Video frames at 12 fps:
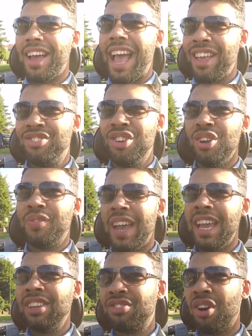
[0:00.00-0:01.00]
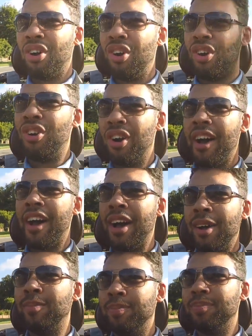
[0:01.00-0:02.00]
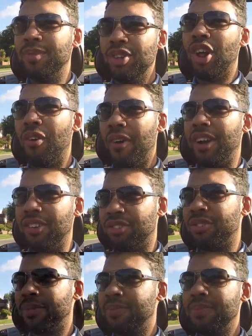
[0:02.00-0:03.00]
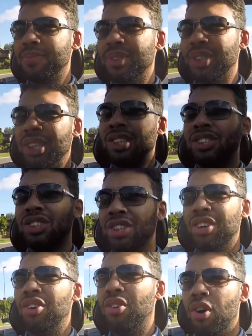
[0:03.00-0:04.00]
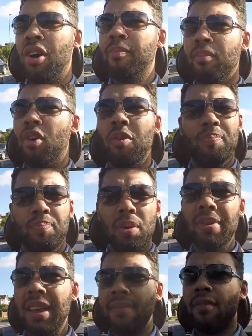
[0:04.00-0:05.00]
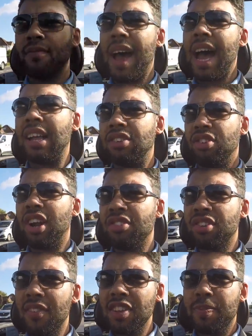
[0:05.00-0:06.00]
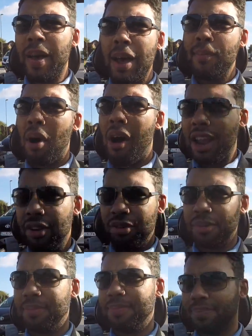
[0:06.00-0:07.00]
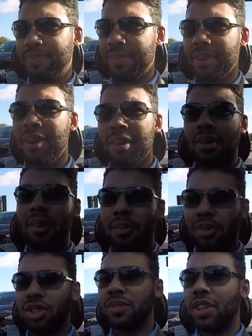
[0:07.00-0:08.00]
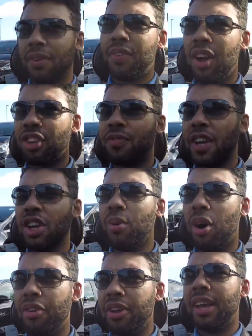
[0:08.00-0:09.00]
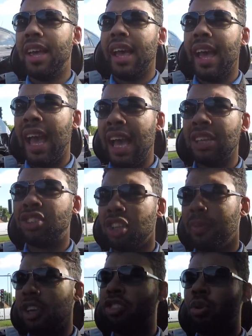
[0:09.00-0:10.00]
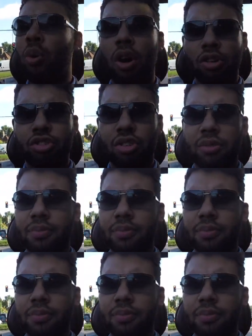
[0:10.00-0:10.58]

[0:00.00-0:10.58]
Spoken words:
SUVs or lorries, or probably even vans. So that's something to bear in mind. So obviously the last thing you want is to be squashed.